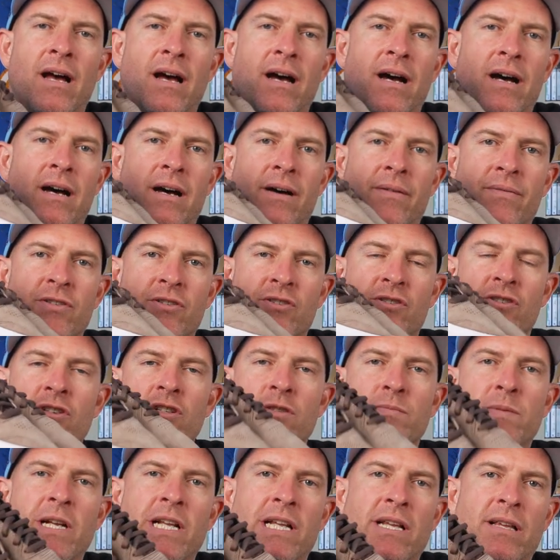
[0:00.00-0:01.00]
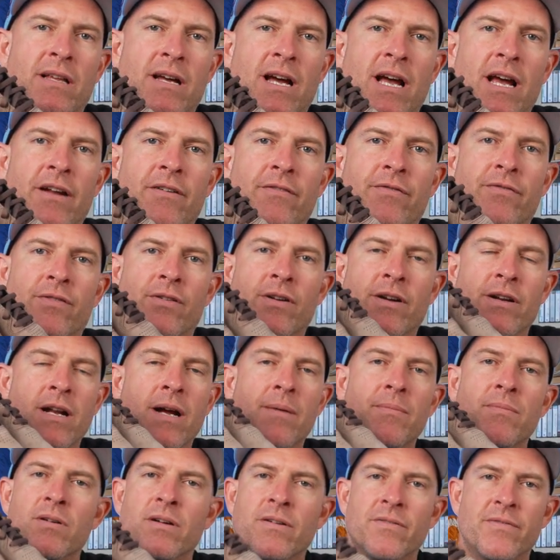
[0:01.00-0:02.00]
This shoe's been in the line for a
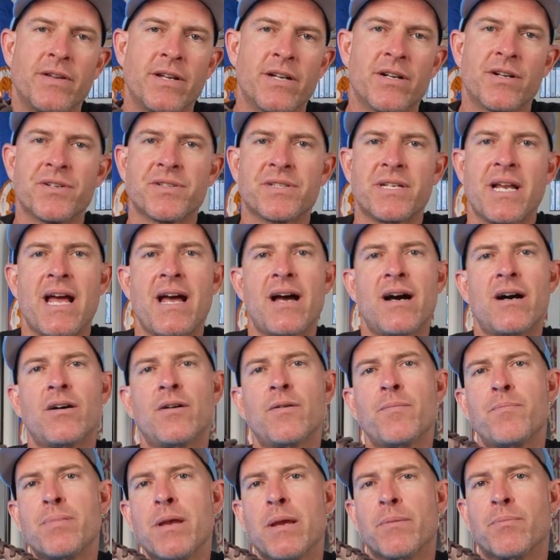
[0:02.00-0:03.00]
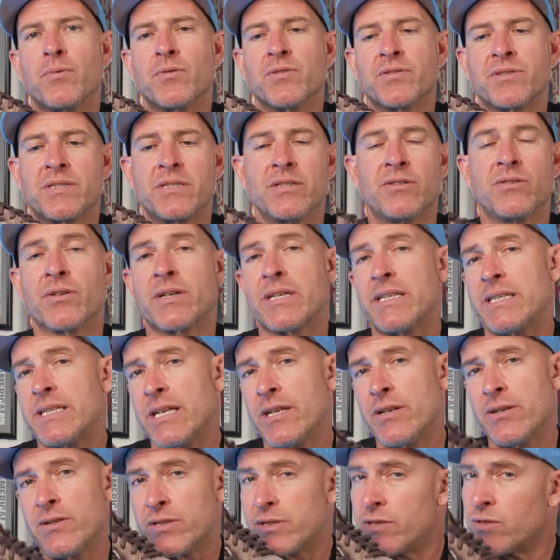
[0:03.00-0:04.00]
number of years now. People still
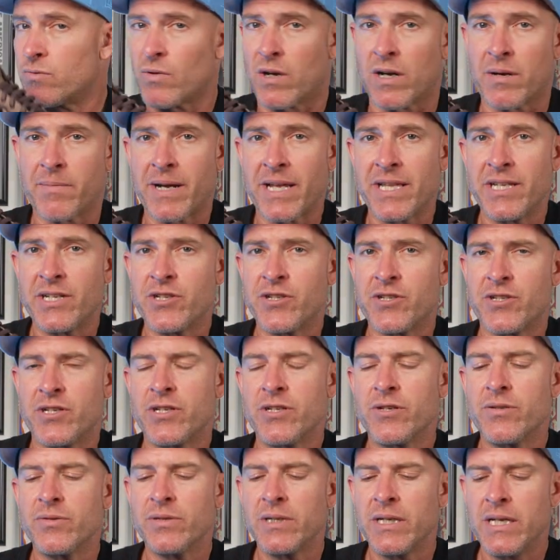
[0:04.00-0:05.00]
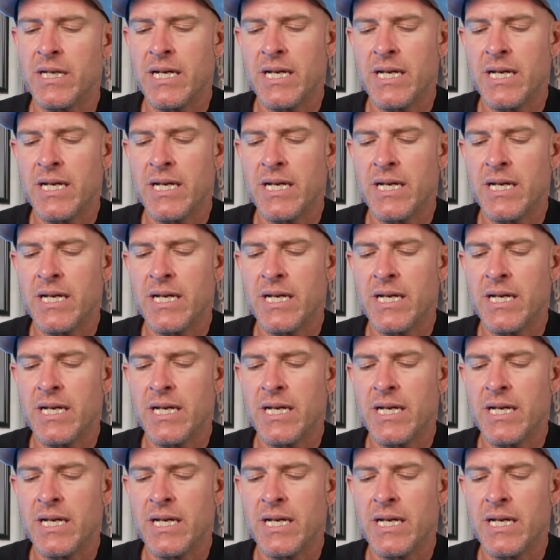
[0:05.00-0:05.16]
continue to swear by this shoe.